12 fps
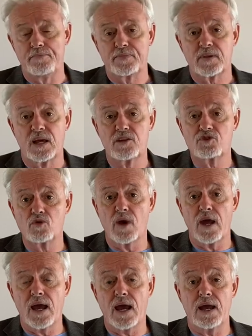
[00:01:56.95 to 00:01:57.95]
And
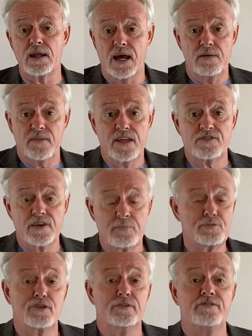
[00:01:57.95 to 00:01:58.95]
that's
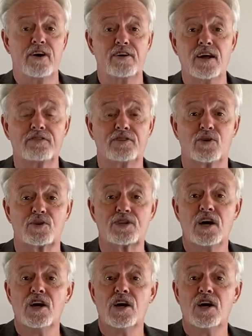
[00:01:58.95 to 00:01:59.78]
absolutely fair enough, of course.